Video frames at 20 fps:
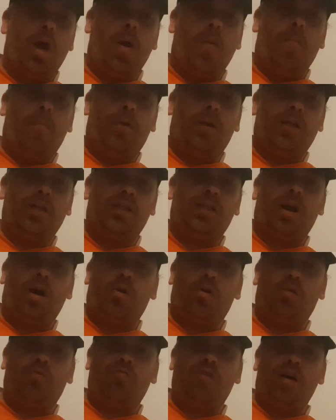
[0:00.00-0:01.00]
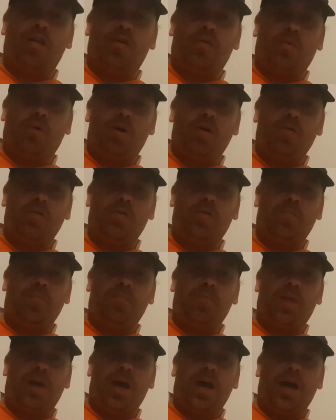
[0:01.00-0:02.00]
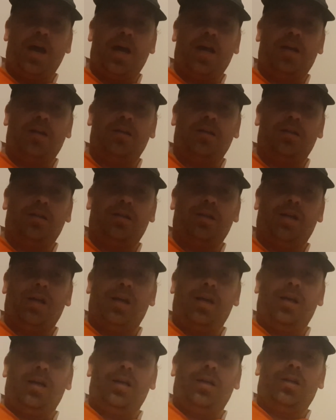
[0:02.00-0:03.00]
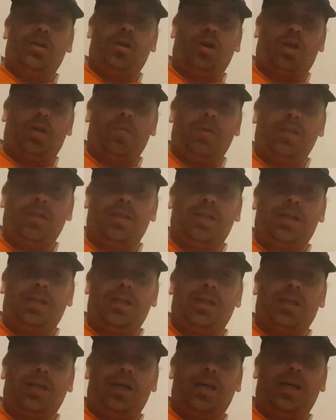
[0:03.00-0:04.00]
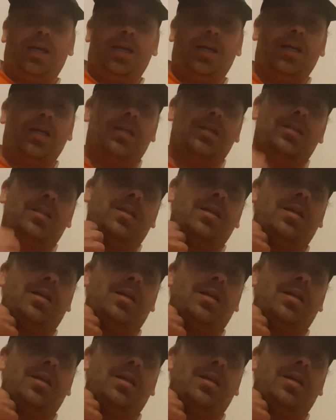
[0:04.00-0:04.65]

but he cycled around the world and documented it. And